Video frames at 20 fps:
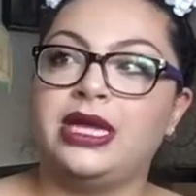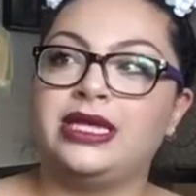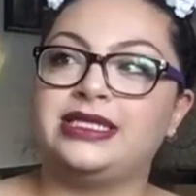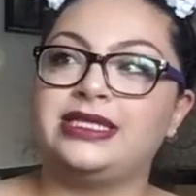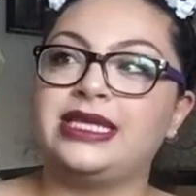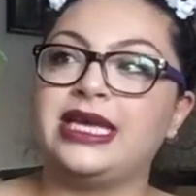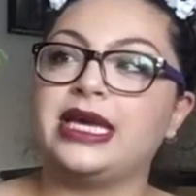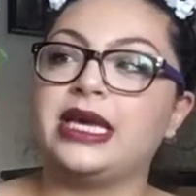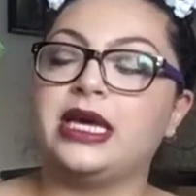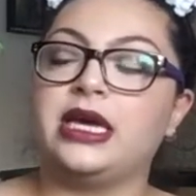it's
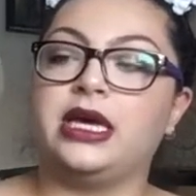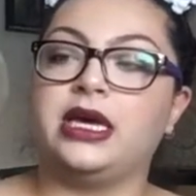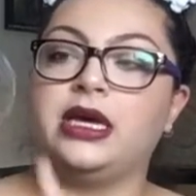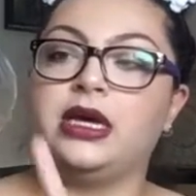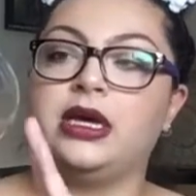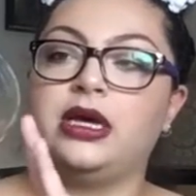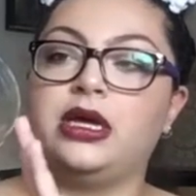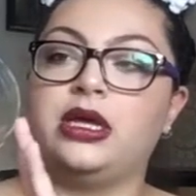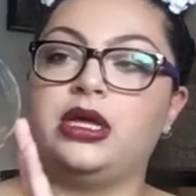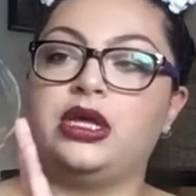like
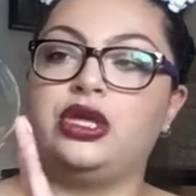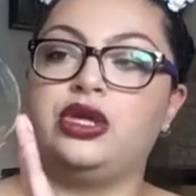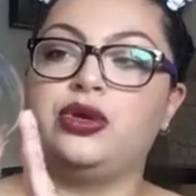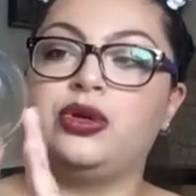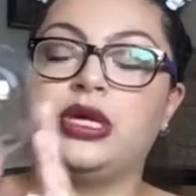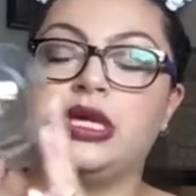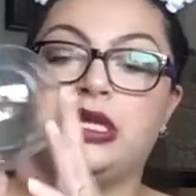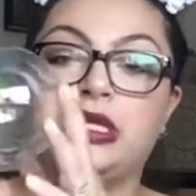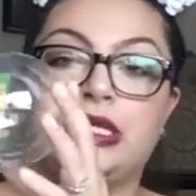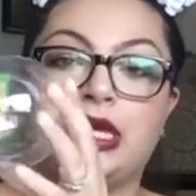a, you
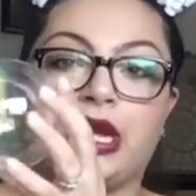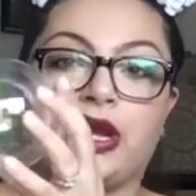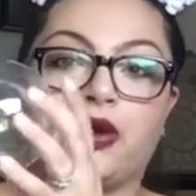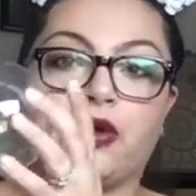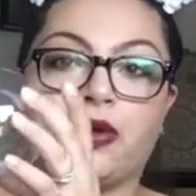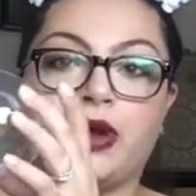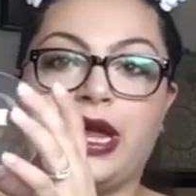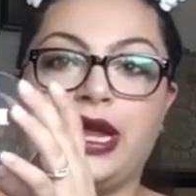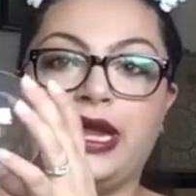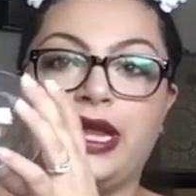can
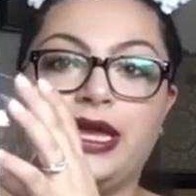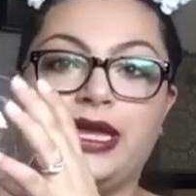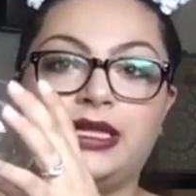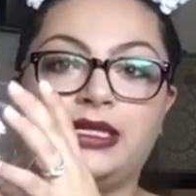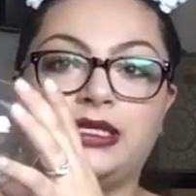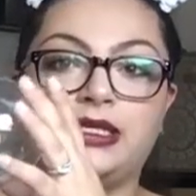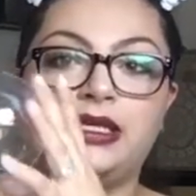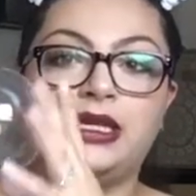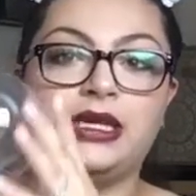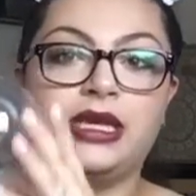decorate
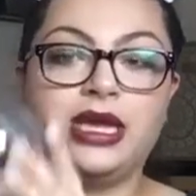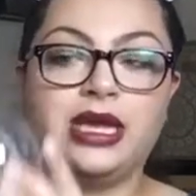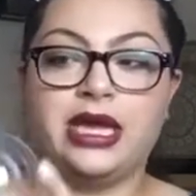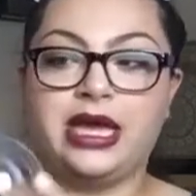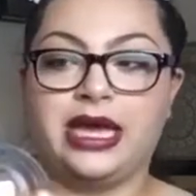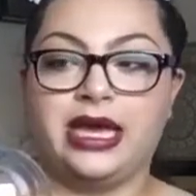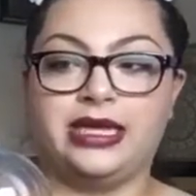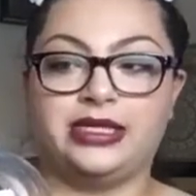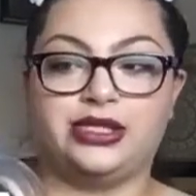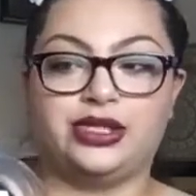it
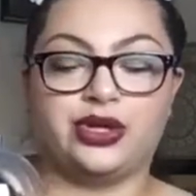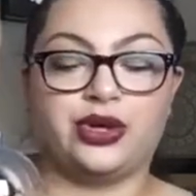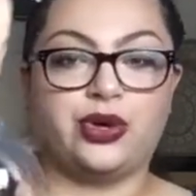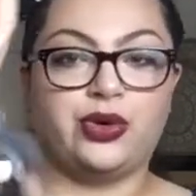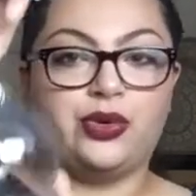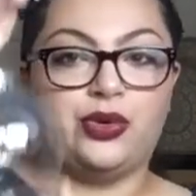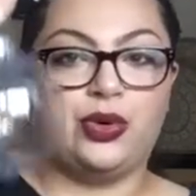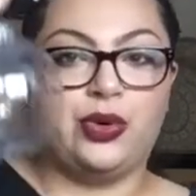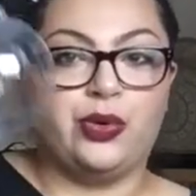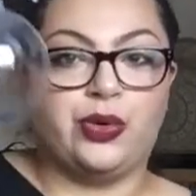as your
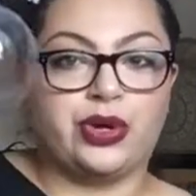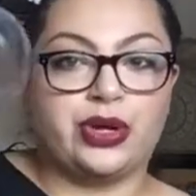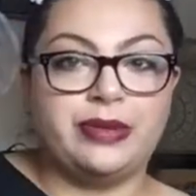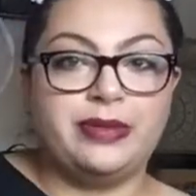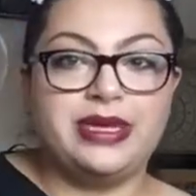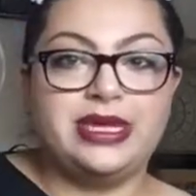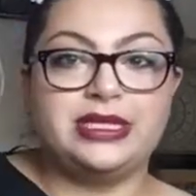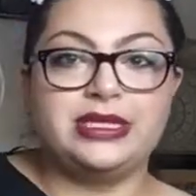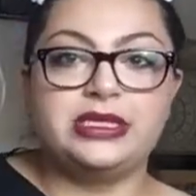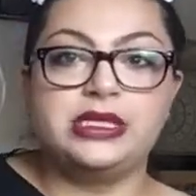own
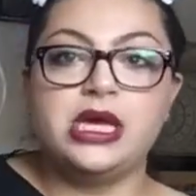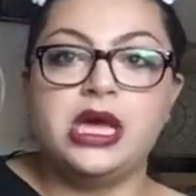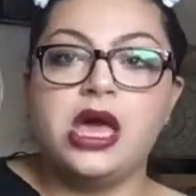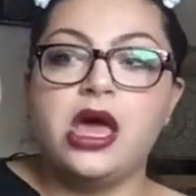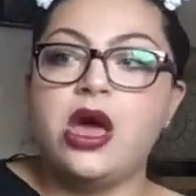ornament.